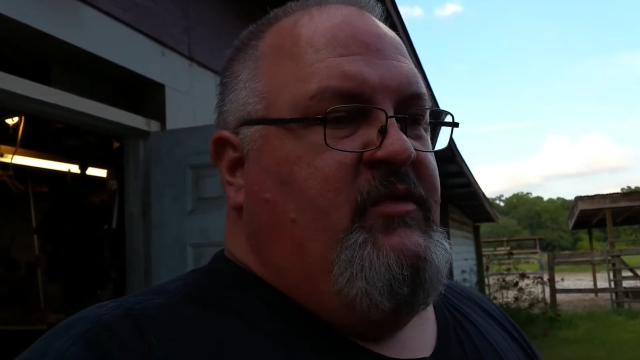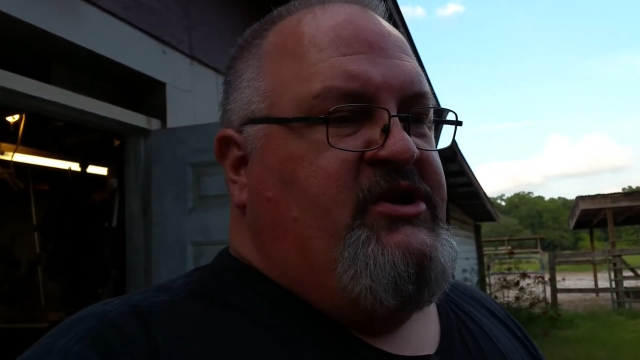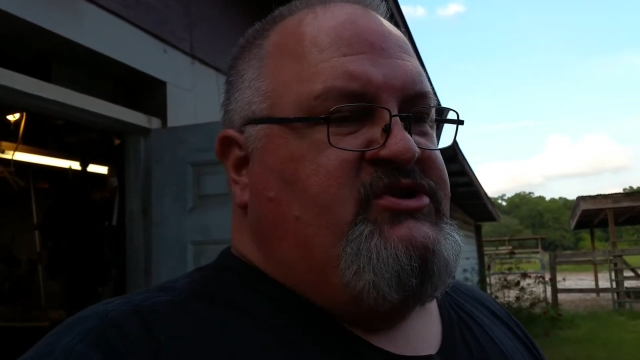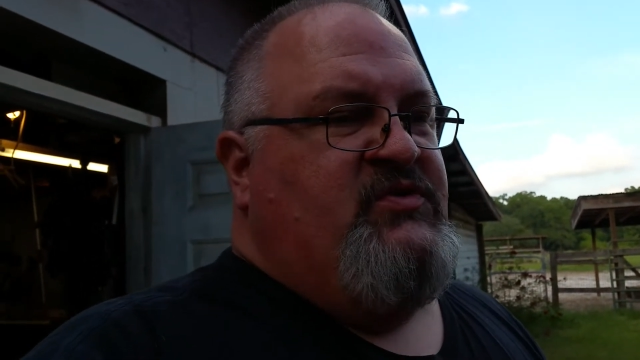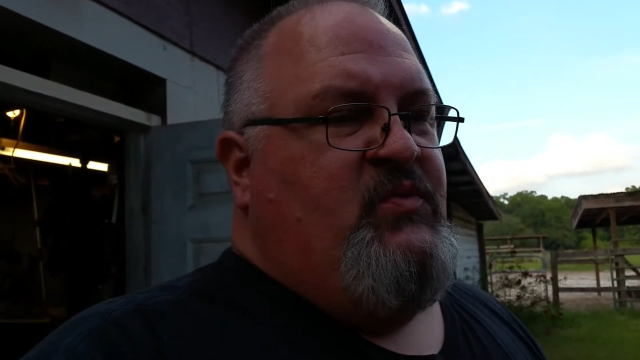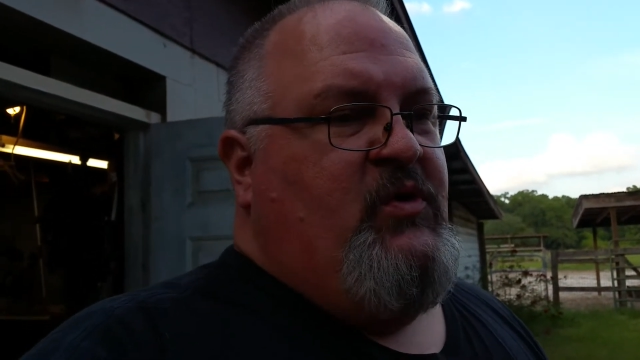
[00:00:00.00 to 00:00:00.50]

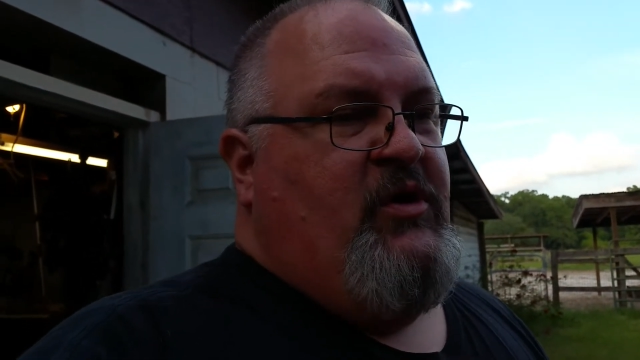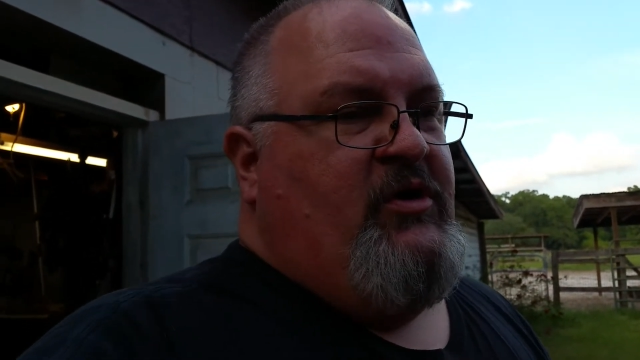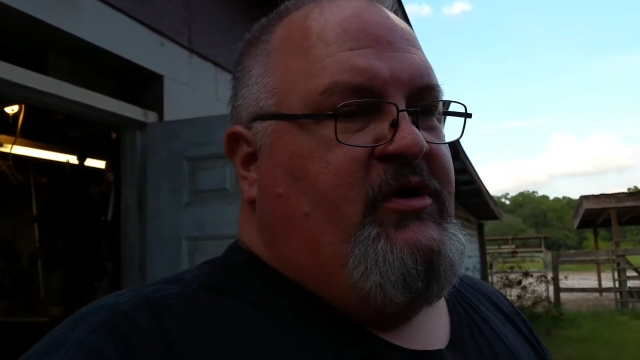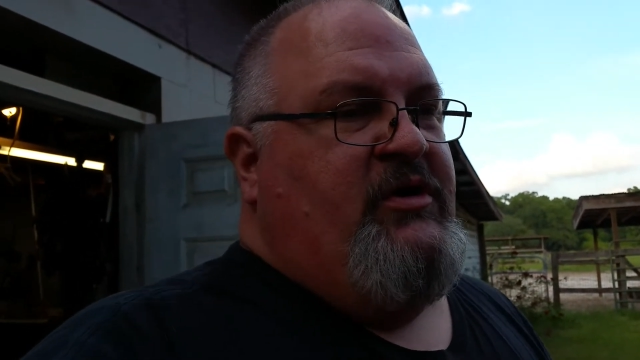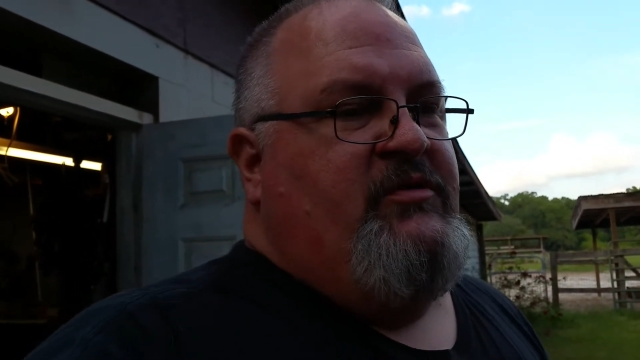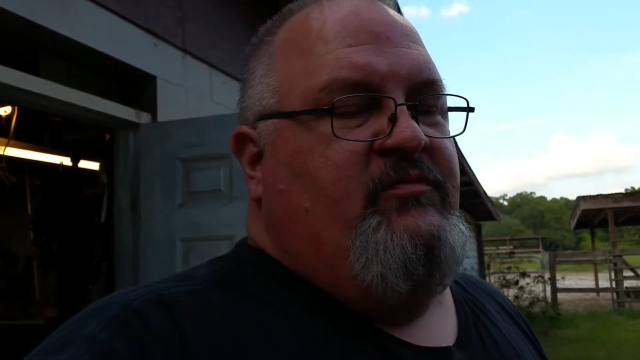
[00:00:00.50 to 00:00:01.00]
It should
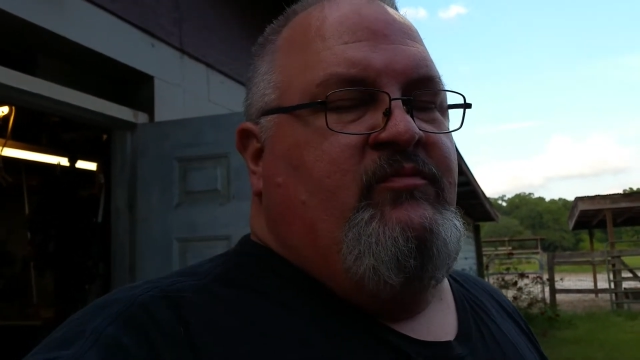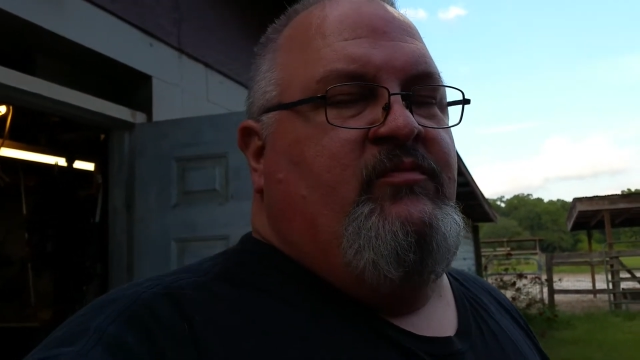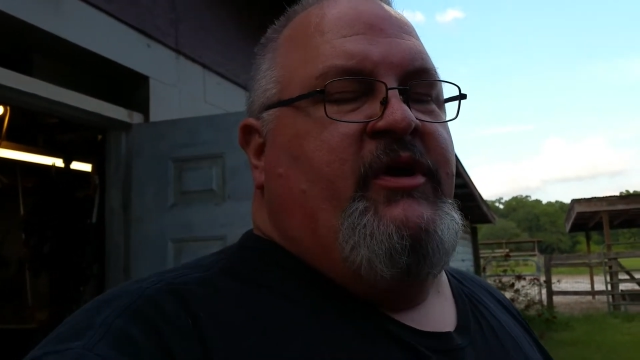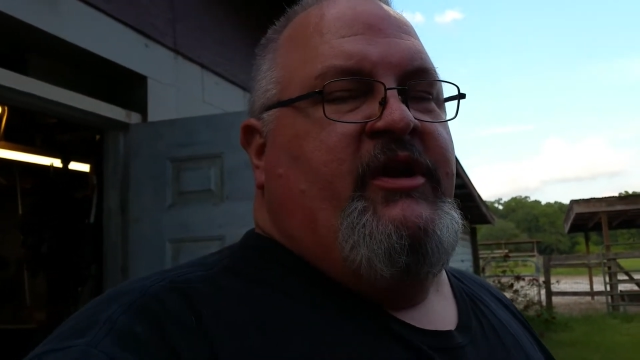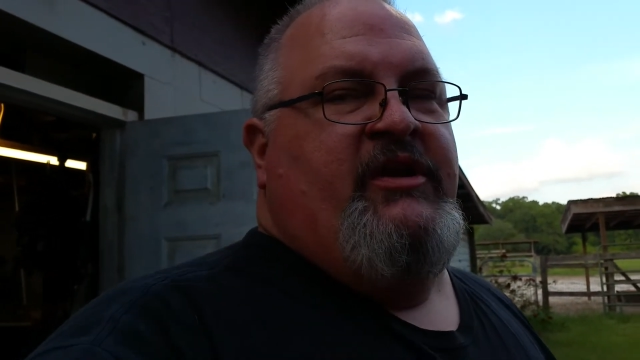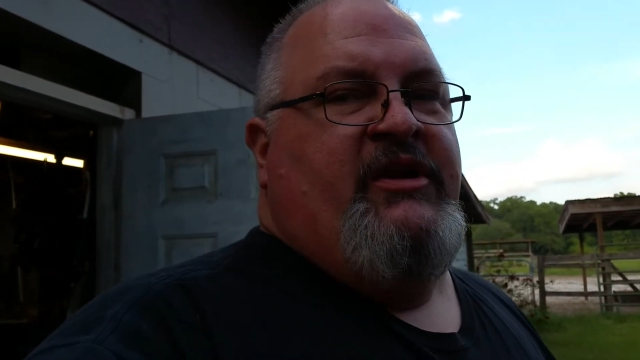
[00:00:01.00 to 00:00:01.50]
work,
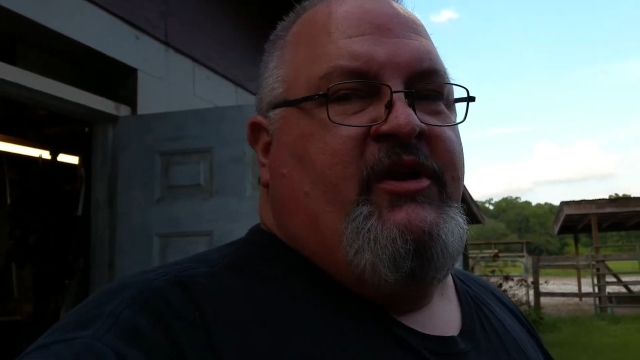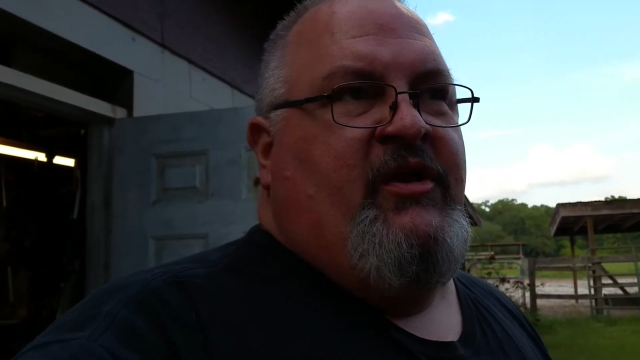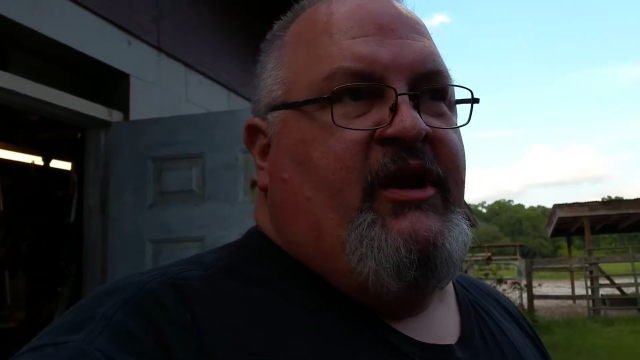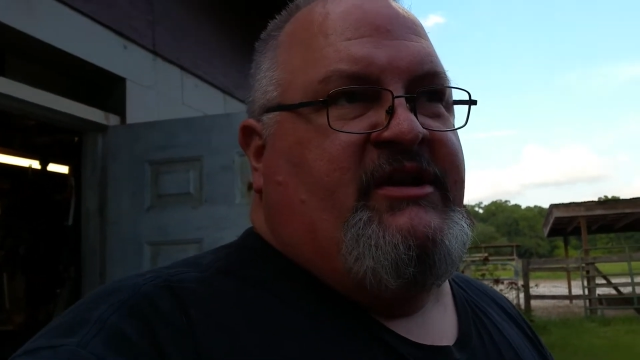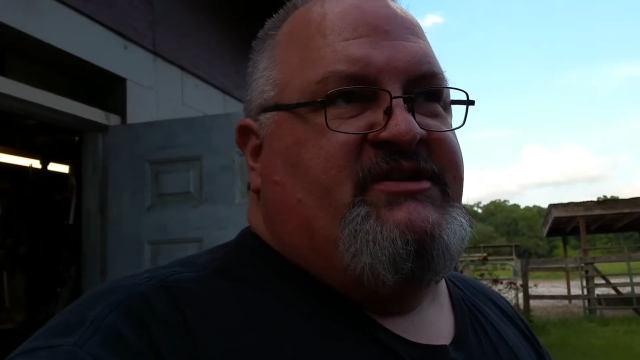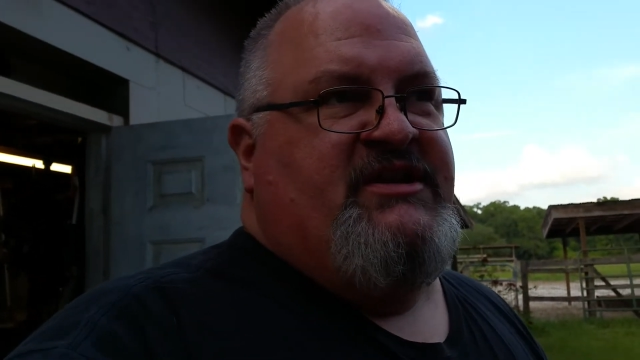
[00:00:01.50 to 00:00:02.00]
but you
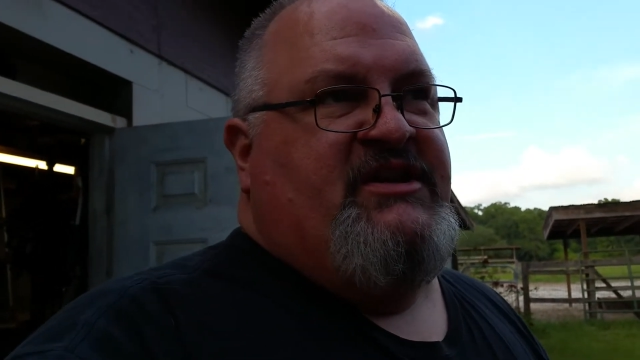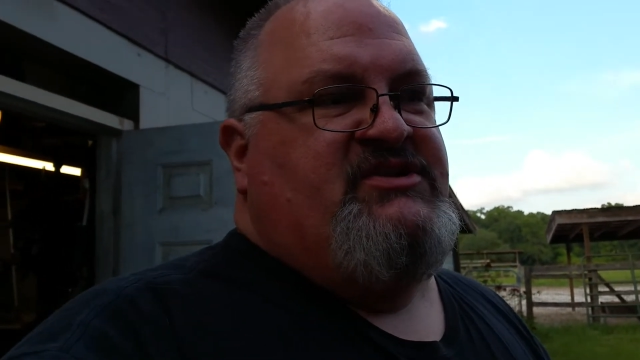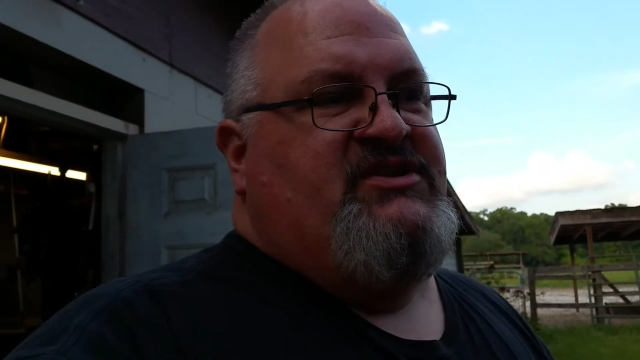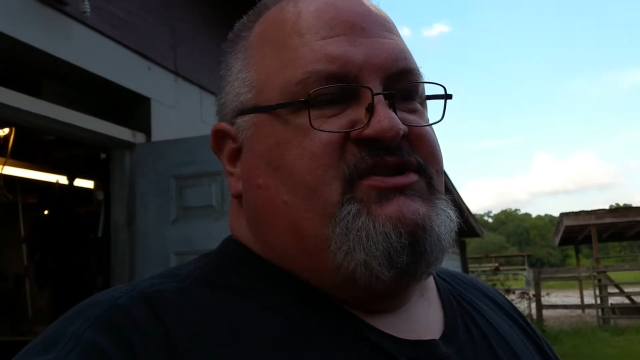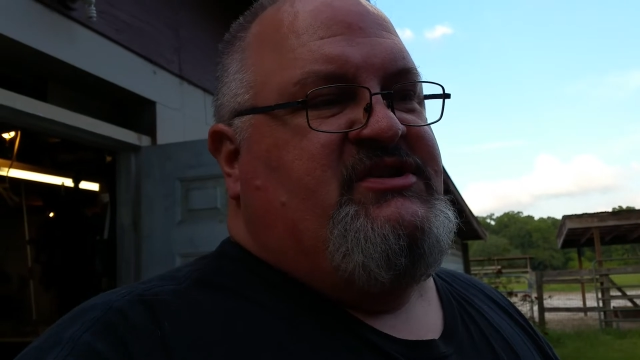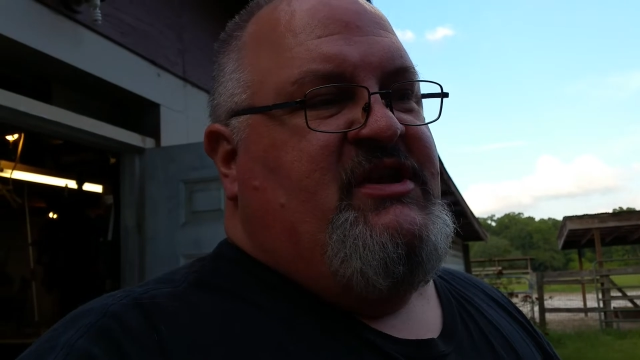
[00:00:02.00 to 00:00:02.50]
know, like I said,
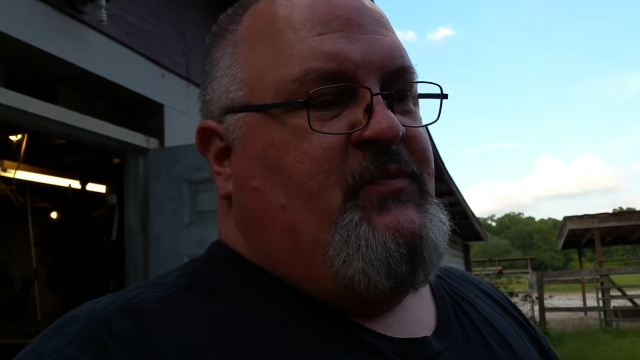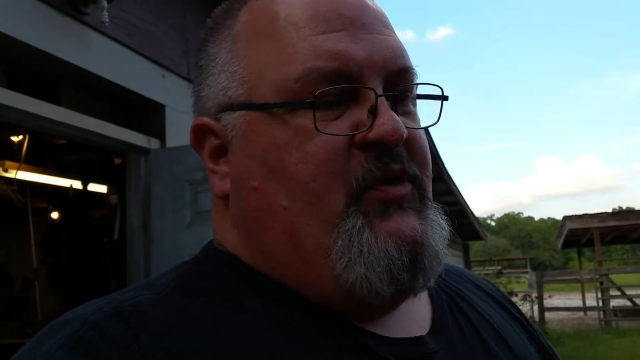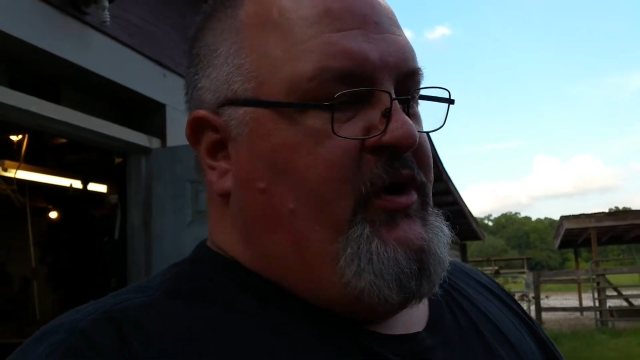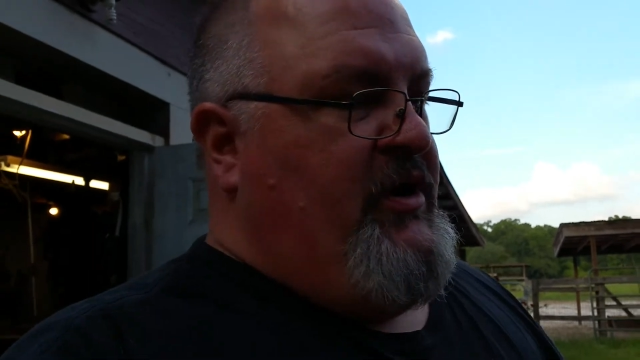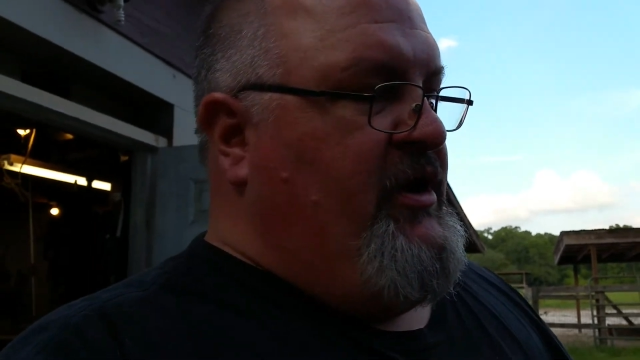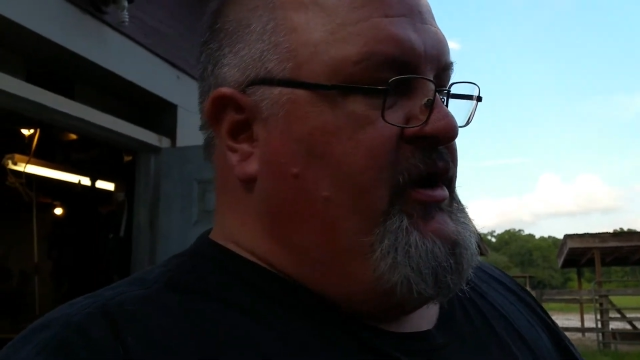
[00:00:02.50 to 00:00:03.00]
it's just
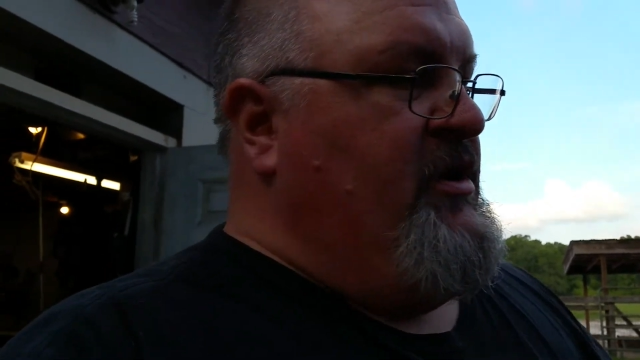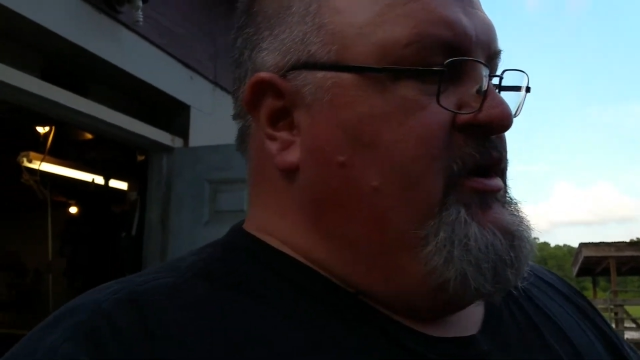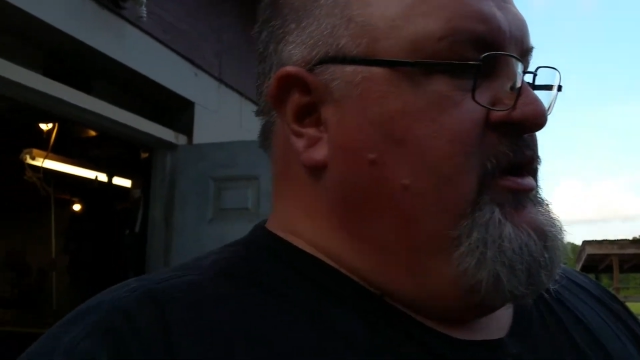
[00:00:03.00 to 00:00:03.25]
temporary.